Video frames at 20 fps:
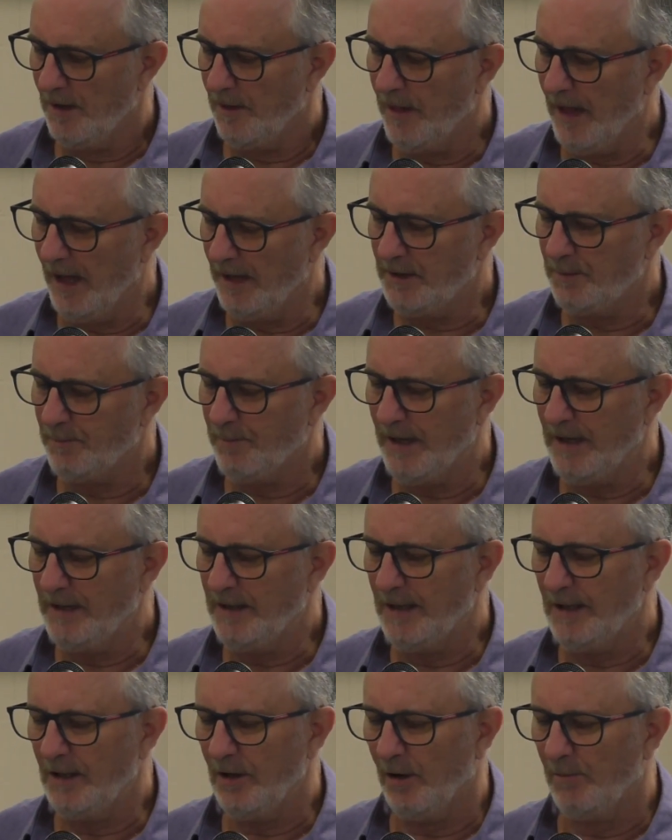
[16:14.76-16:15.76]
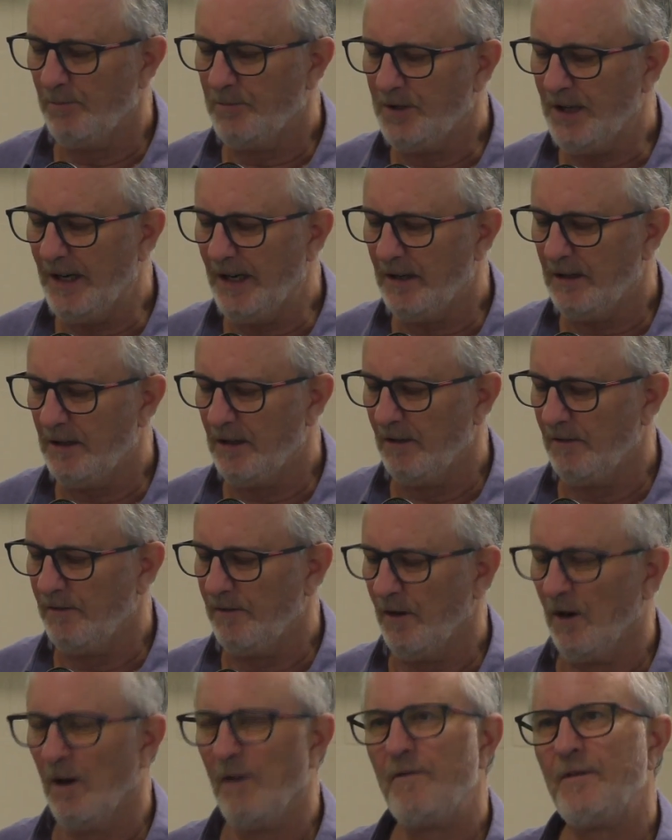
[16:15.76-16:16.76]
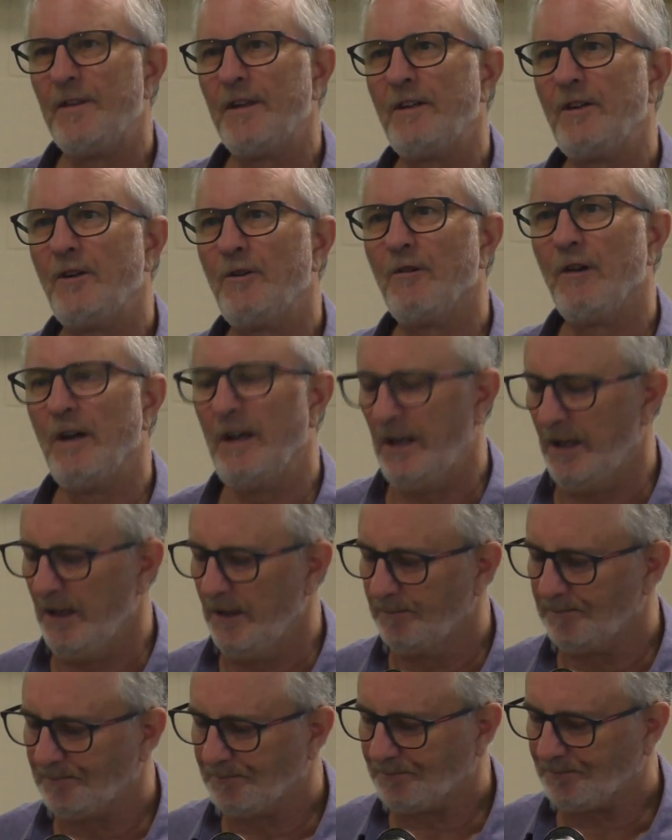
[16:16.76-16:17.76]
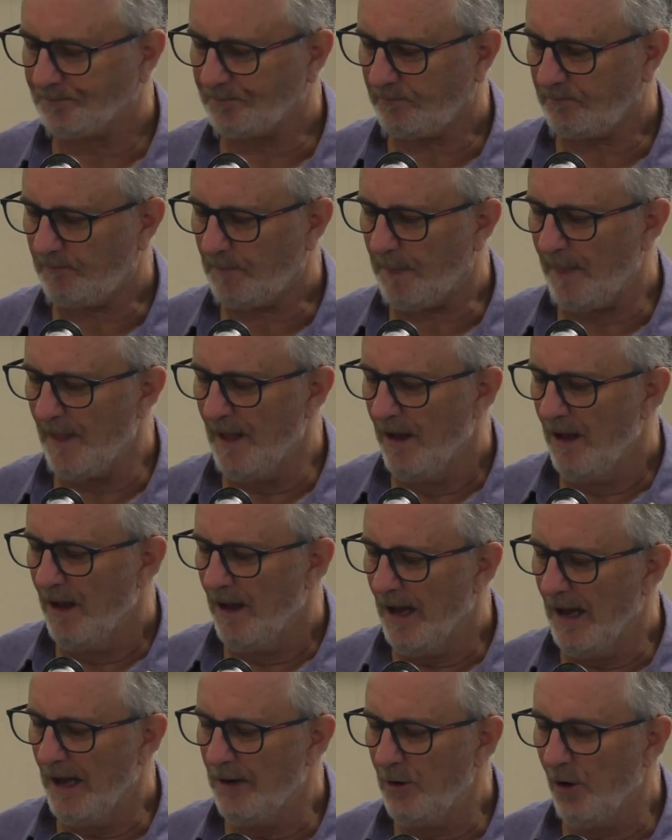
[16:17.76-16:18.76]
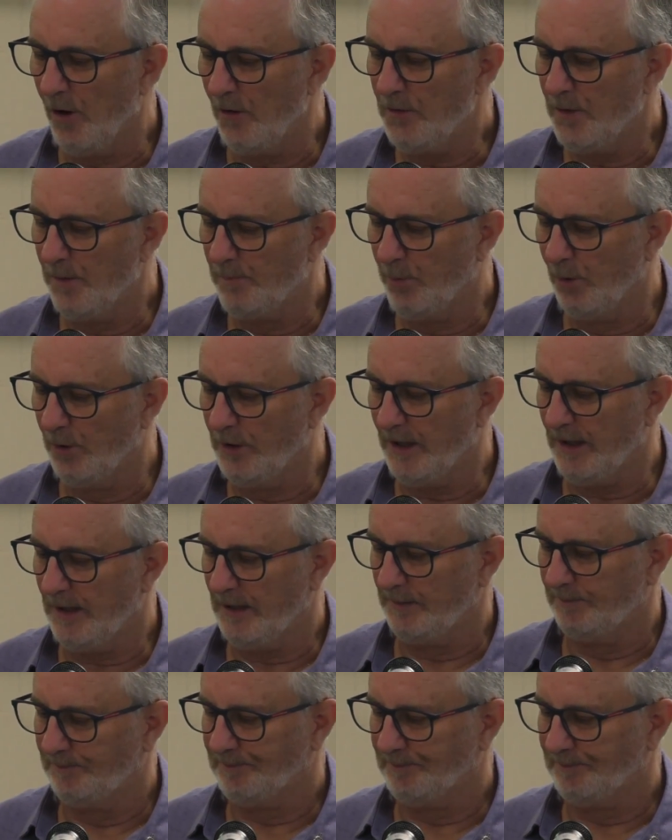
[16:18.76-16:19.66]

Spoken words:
thus being the objective of the degree and not the Buddhic.